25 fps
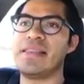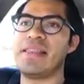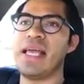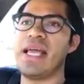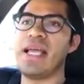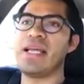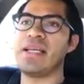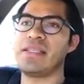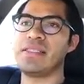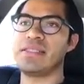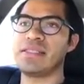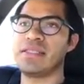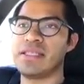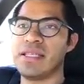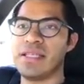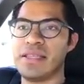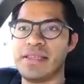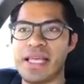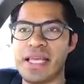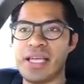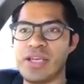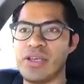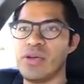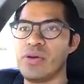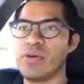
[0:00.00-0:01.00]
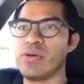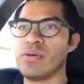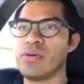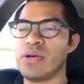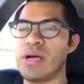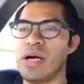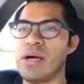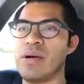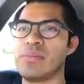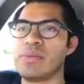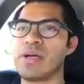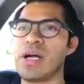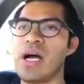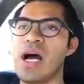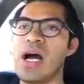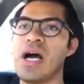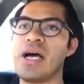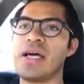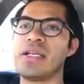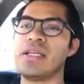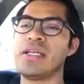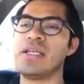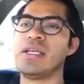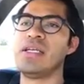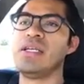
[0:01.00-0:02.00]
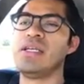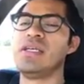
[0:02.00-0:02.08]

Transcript: thanks. Thank you, God.